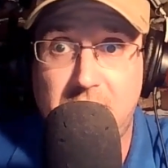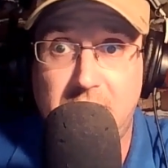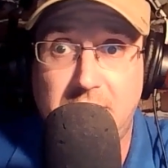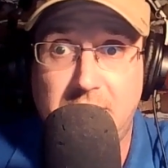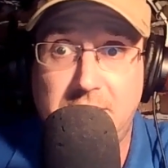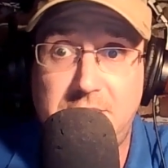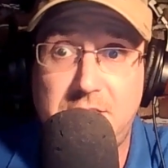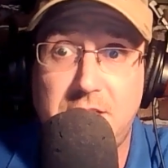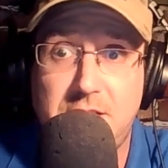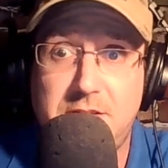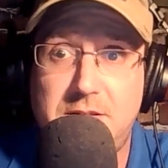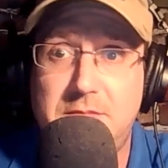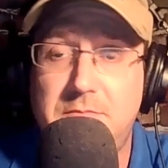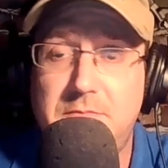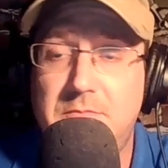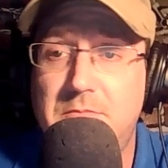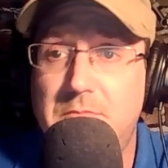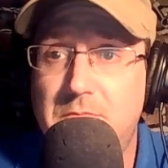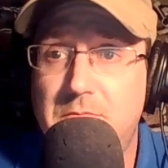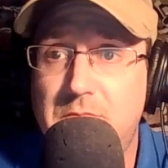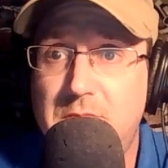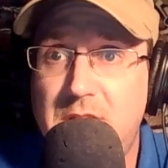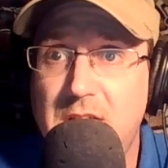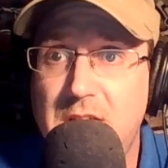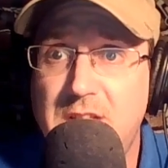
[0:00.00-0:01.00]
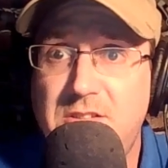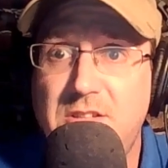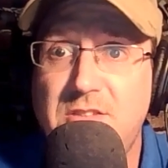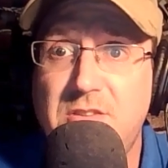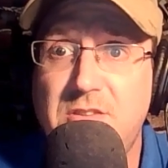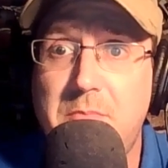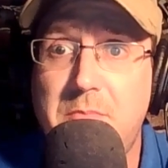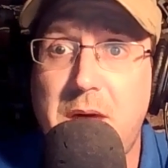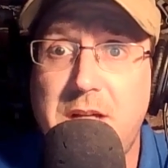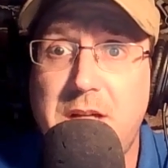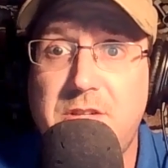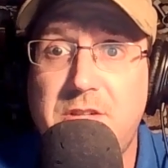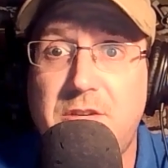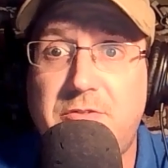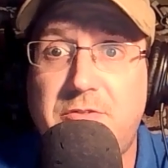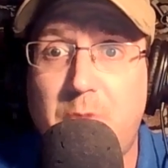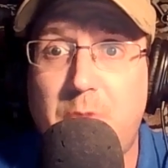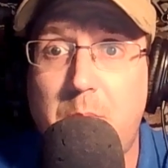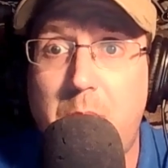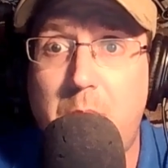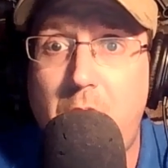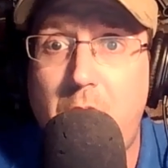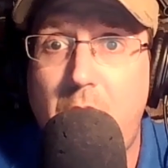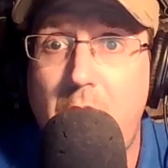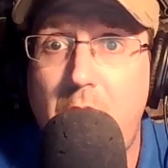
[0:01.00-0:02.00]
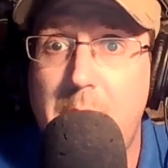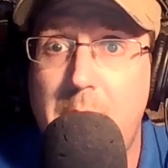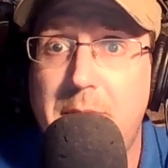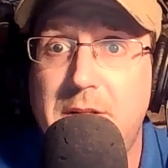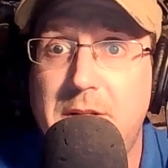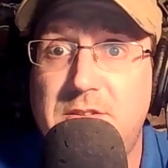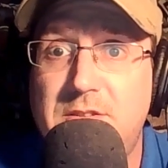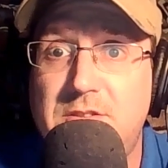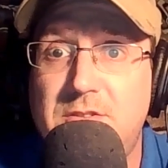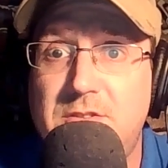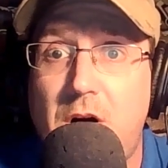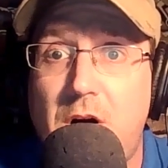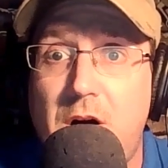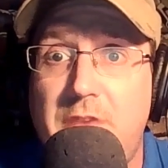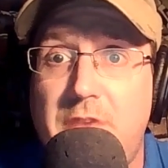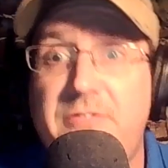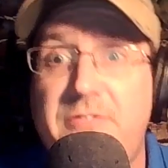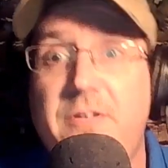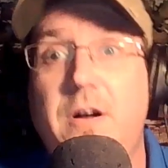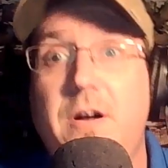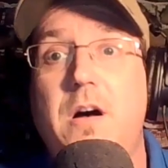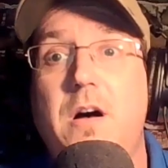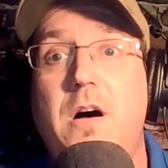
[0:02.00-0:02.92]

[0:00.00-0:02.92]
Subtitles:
He said, this is a message from Muhammad Sauf